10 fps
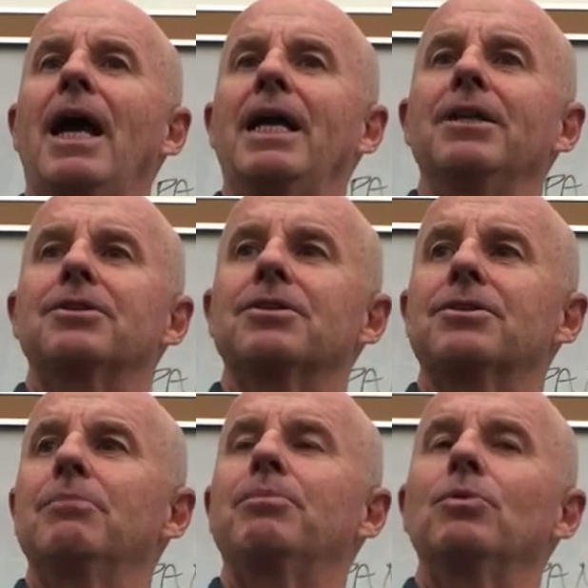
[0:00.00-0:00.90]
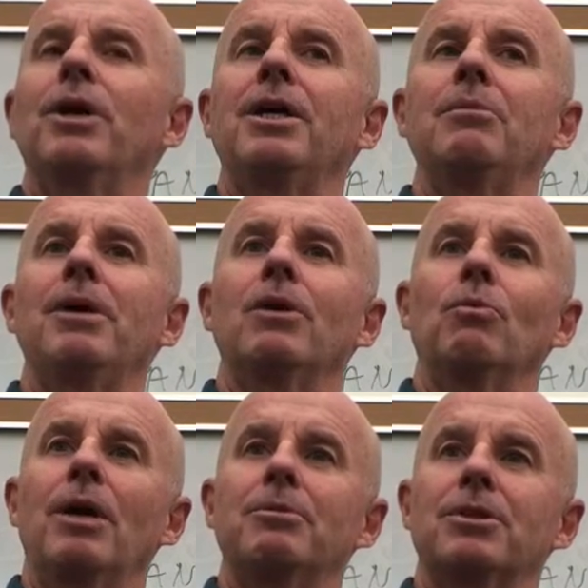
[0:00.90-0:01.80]
it's a simple way to make
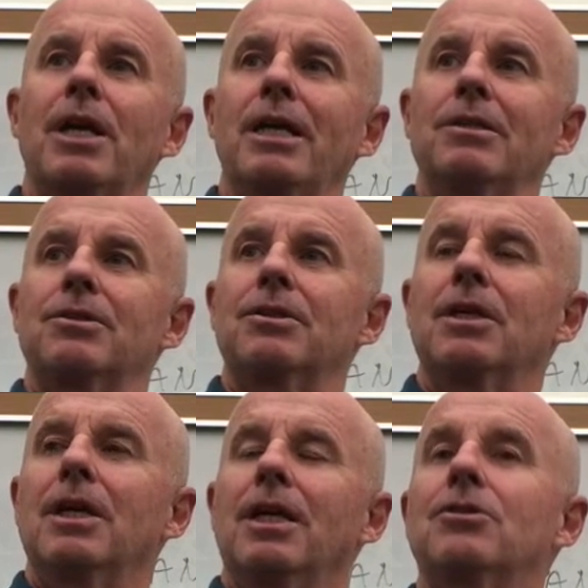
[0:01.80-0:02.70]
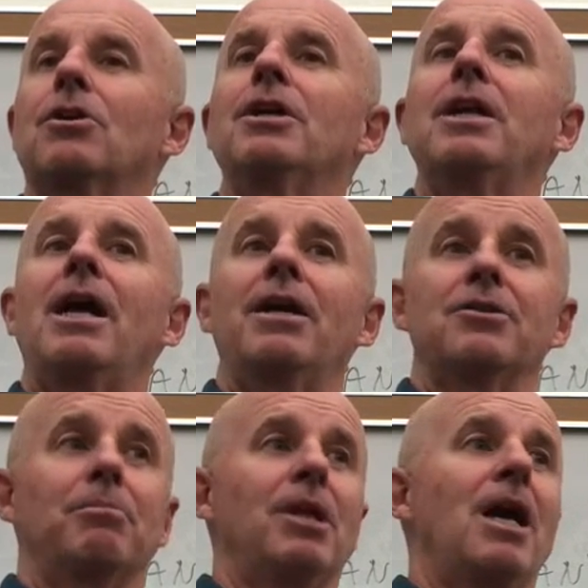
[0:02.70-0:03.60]
websites. It started out
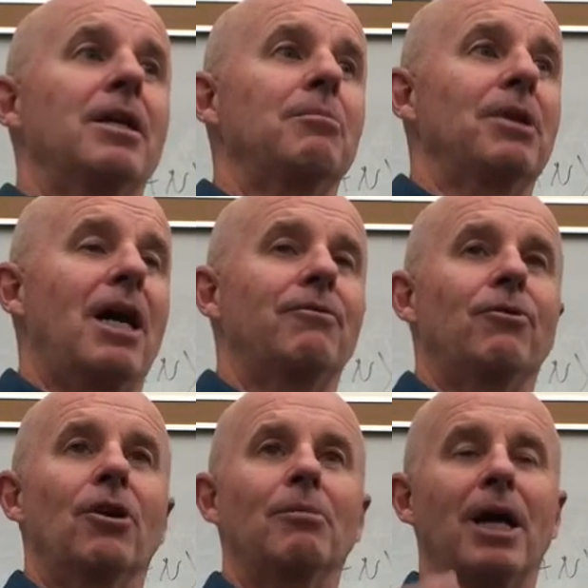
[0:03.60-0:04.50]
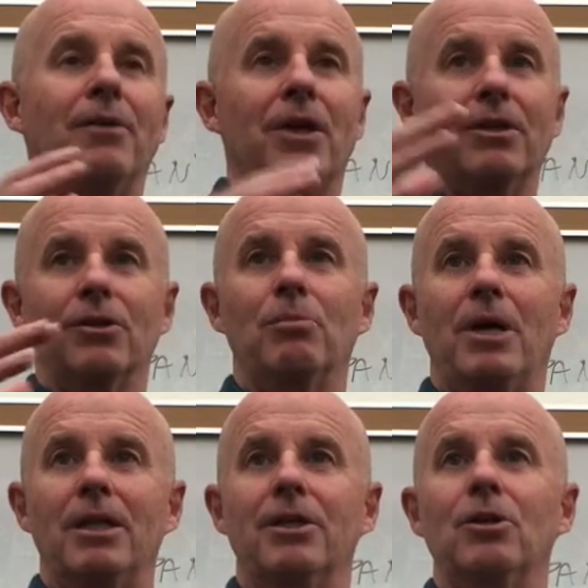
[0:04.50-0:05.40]
as a blogging platform, and then little
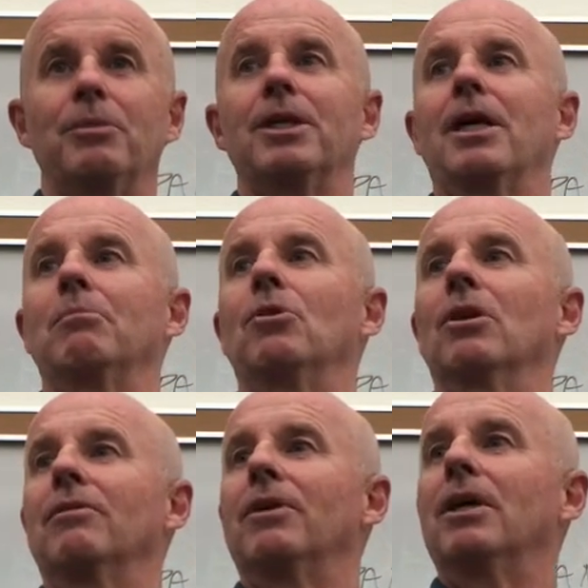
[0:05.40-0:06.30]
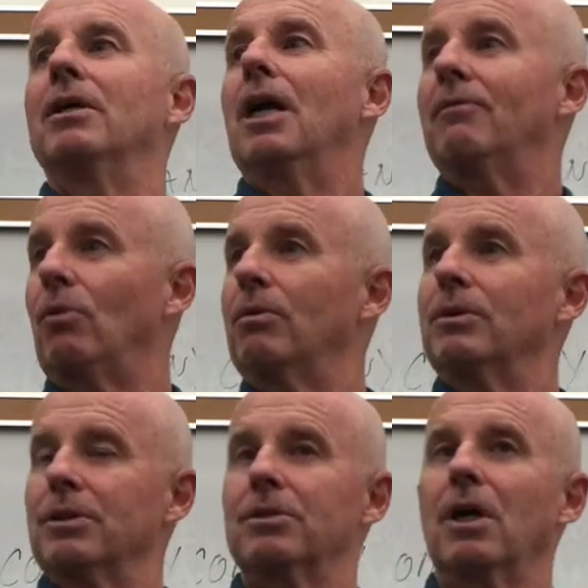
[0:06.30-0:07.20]
by little became more of
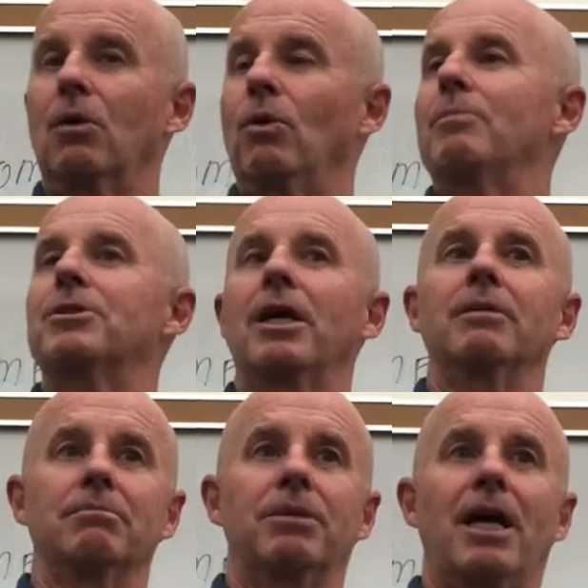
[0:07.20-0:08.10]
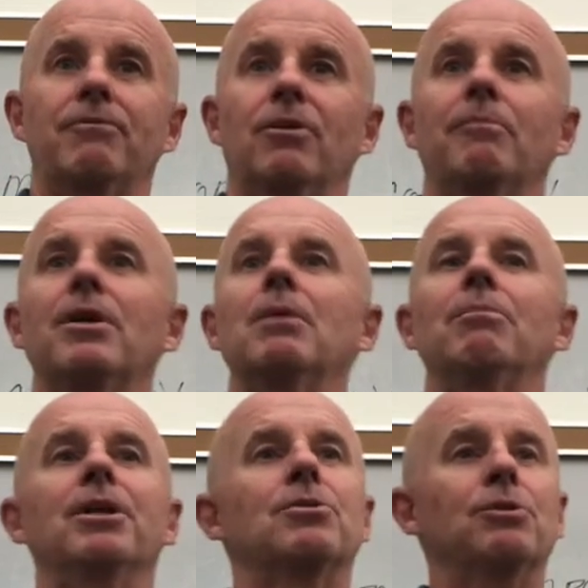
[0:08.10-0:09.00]
just a website platform.
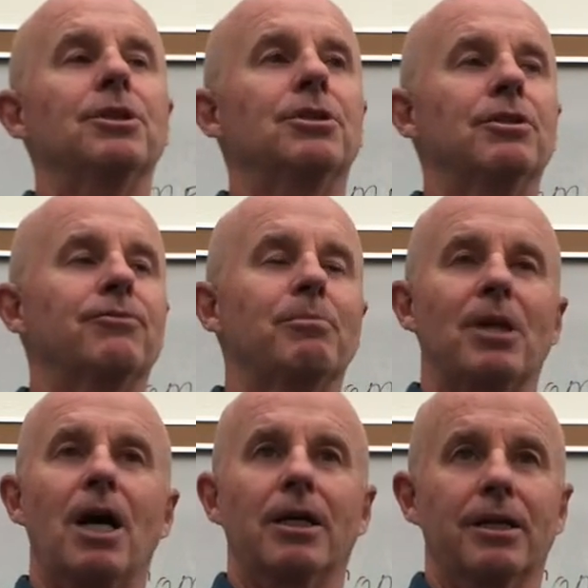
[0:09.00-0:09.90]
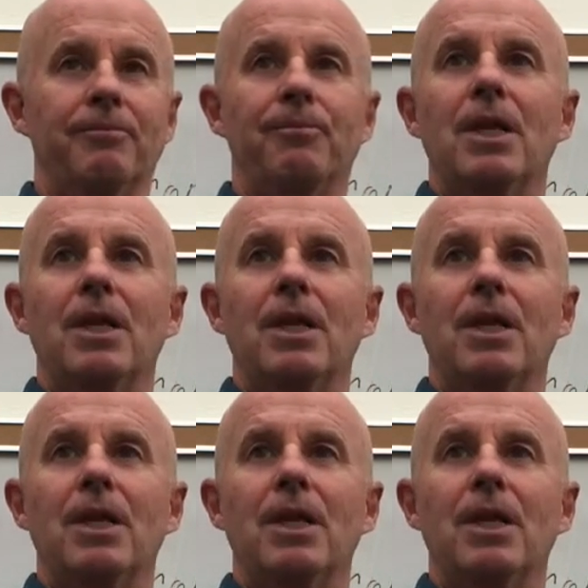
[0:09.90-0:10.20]
But it's really good for blogging,